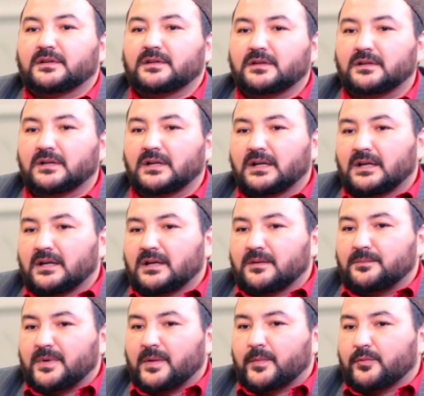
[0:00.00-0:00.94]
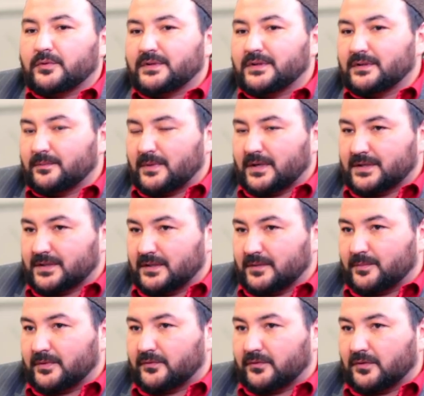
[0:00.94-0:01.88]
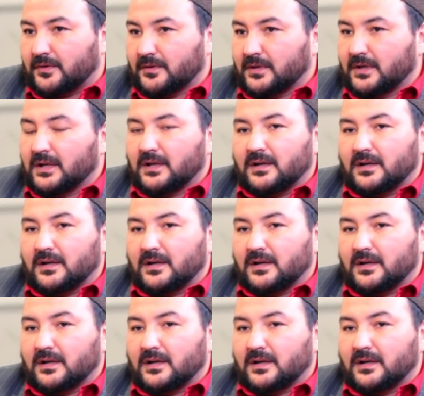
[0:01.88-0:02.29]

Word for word: Uh, maybe we did mention it before.